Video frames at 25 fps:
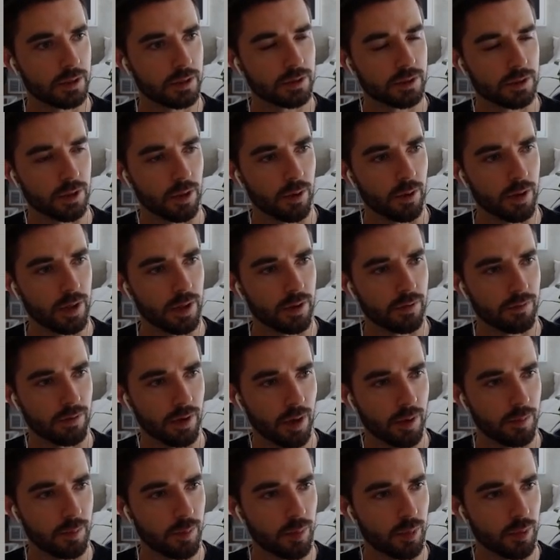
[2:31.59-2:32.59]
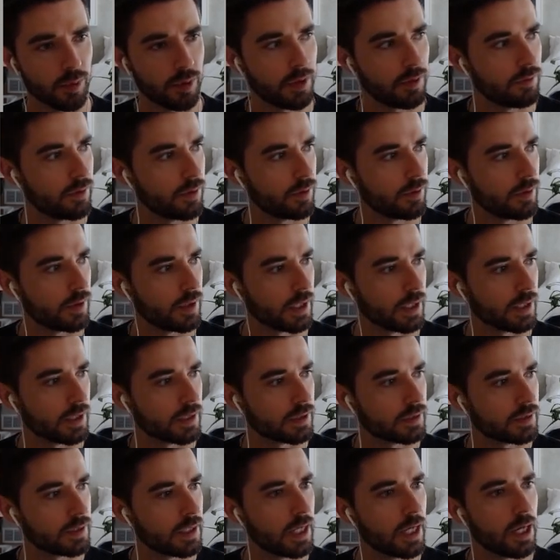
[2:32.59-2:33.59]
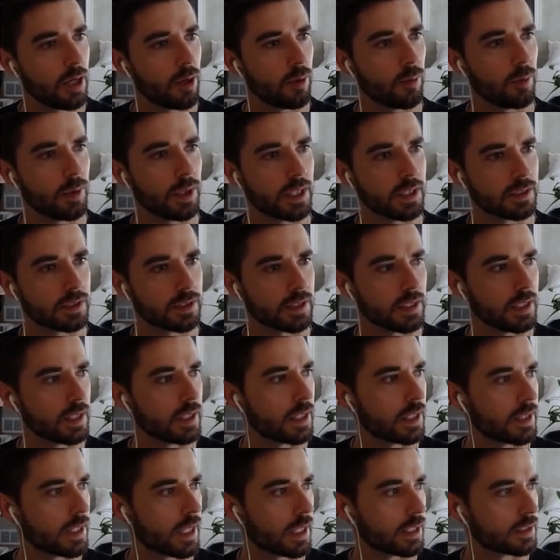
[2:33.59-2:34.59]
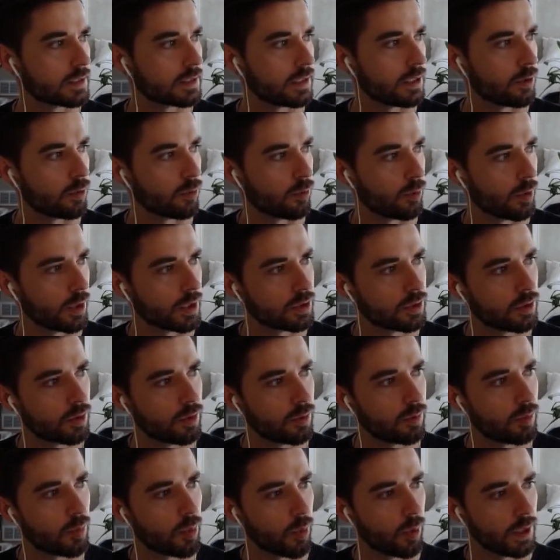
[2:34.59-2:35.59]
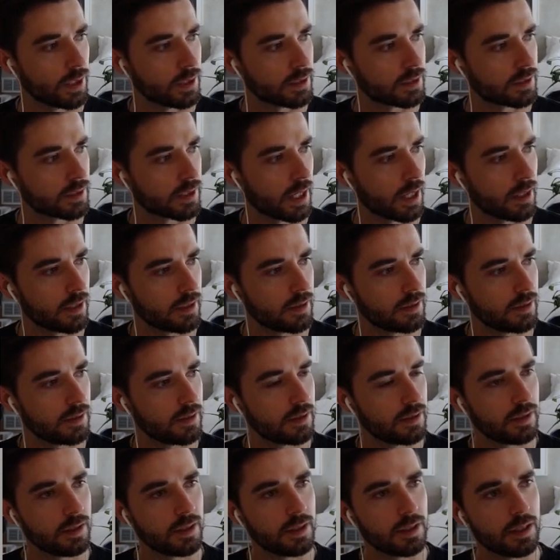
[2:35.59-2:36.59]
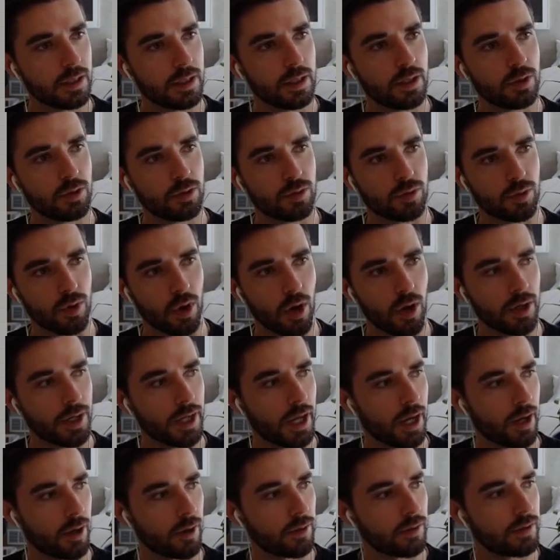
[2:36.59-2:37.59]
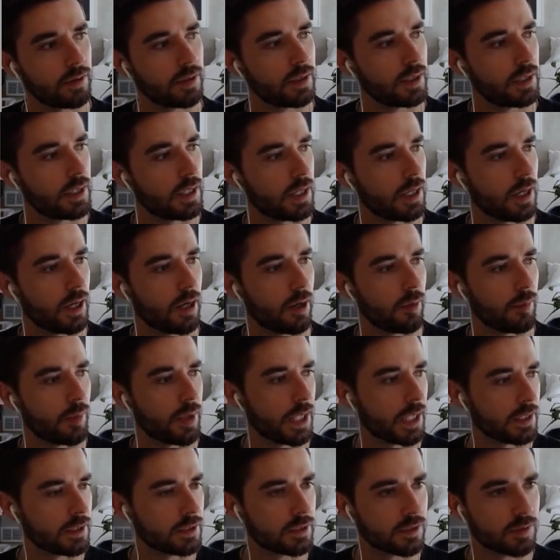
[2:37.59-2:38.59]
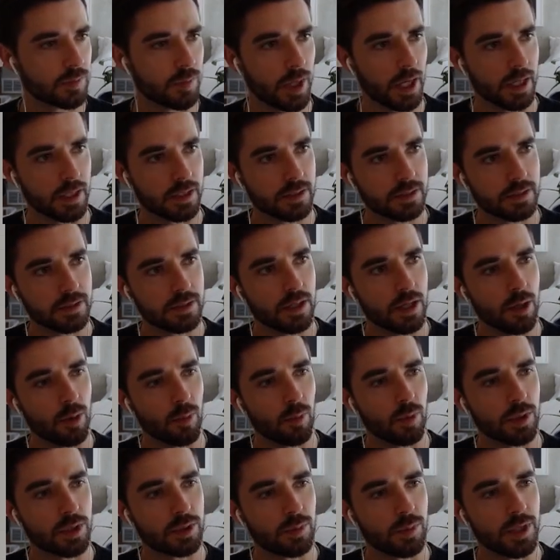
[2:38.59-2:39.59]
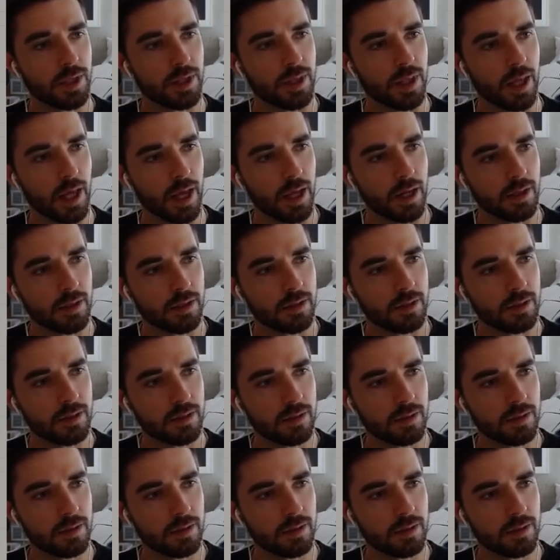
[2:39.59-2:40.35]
So if I preview these, we can see that that's the original point set drawn out in space, which we then